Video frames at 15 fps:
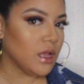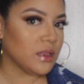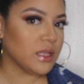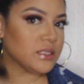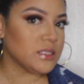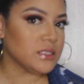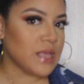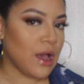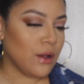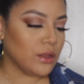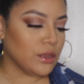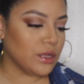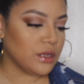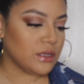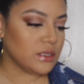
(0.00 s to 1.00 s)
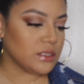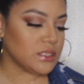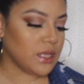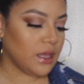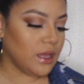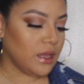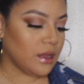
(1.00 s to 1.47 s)
This is how it looks
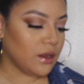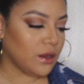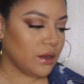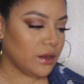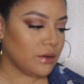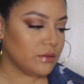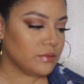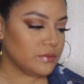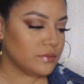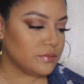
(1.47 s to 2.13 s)
here.